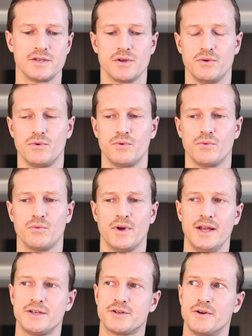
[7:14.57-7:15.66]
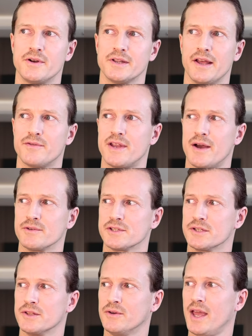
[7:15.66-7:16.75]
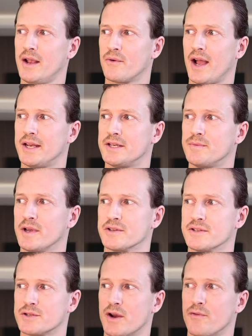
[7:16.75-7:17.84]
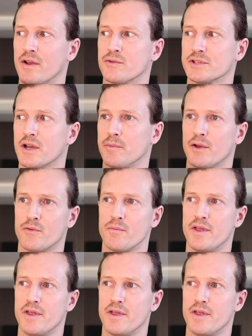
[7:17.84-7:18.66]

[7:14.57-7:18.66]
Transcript: So when I turned left, I was looking right because the traffic was coming from